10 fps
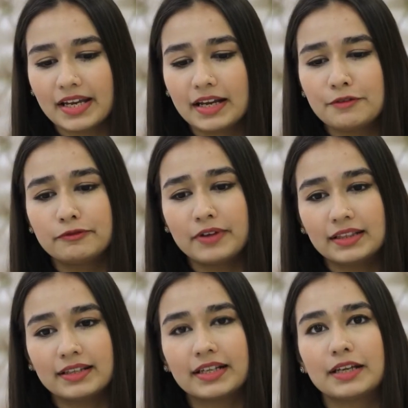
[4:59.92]
and I
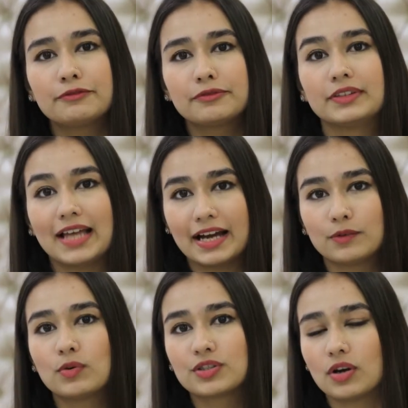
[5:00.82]
felt that if
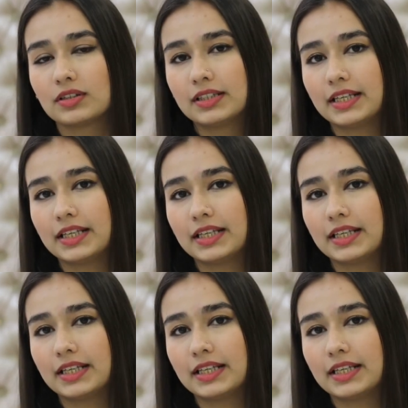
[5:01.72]
that was not